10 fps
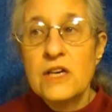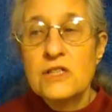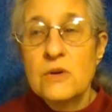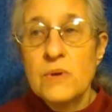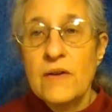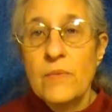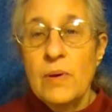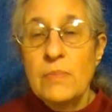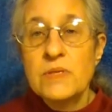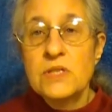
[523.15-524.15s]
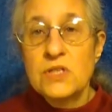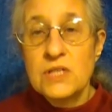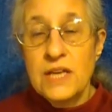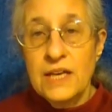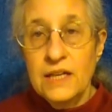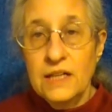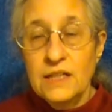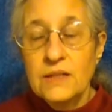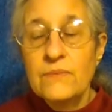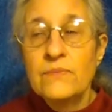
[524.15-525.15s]
So we have the preposition
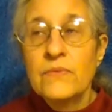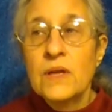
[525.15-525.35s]
el,